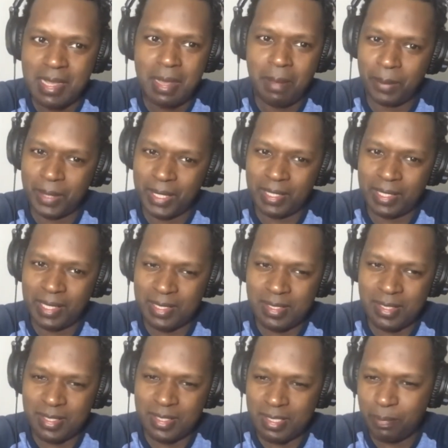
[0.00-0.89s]
But I
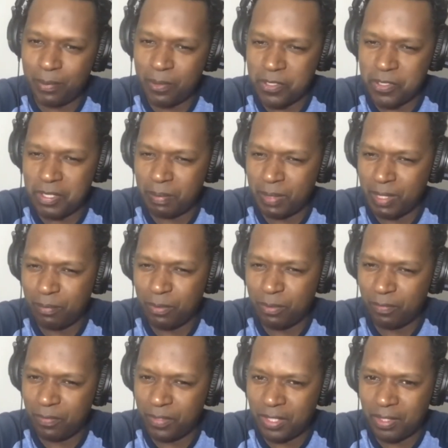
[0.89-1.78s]
guess it's supposed to be a
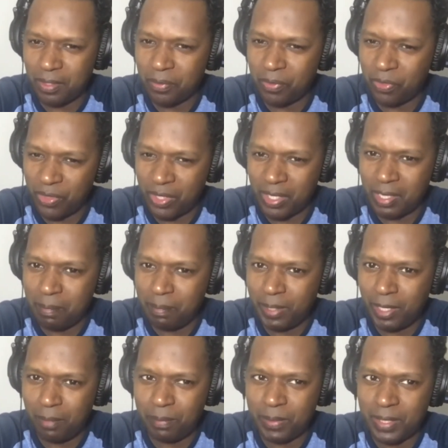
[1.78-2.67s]
movie you don't think
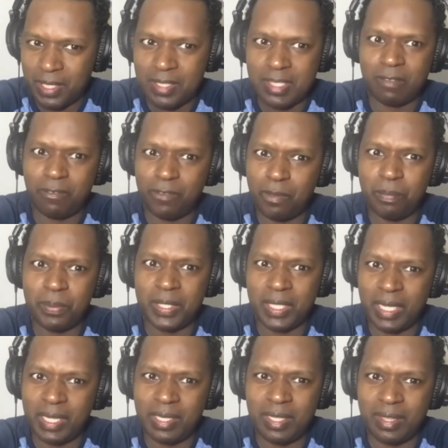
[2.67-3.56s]
about, because if you put
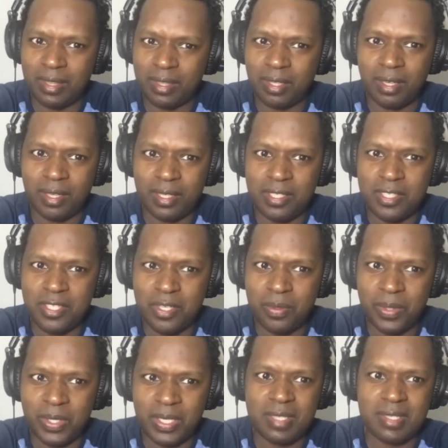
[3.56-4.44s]
any thought
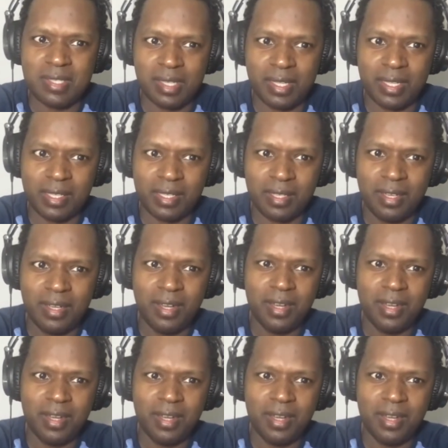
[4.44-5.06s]
into it, it's like